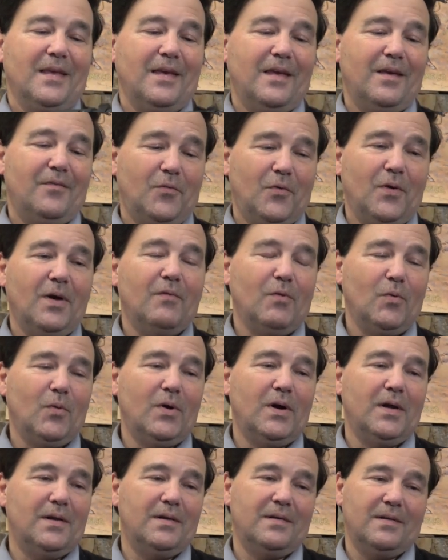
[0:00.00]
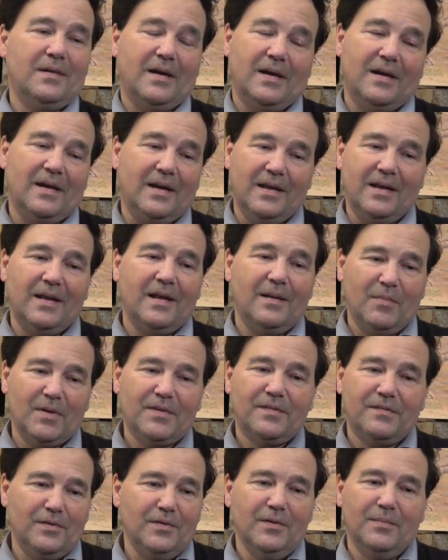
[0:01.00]
if you ever want, and I'm
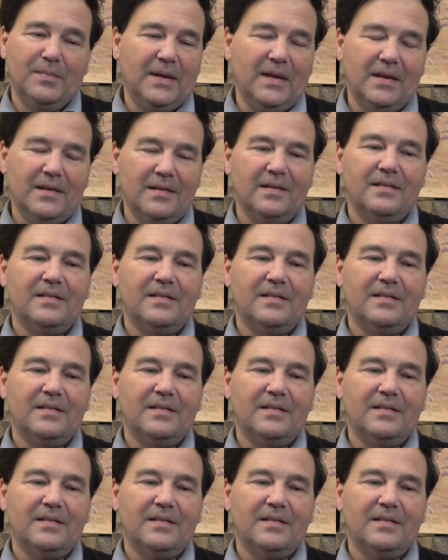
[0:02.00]
assuming